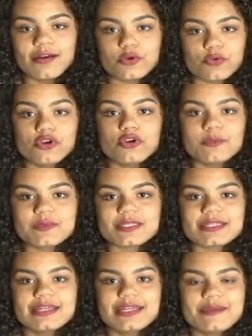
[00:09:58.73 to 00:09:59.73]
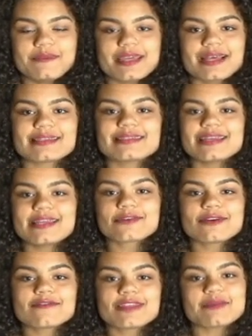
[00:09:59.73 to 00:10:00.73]
groups because
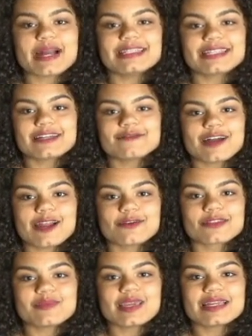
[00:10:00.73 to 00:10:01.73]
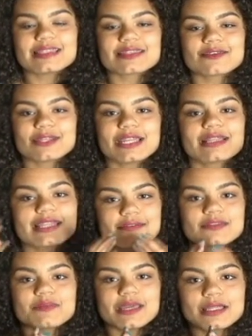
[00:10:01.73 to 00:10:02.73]
neither of them identify with me, and so then it
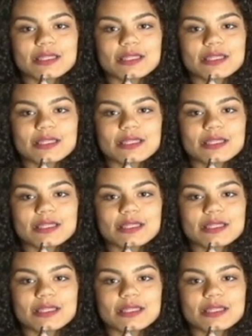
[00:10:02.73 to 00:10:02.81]
leaves me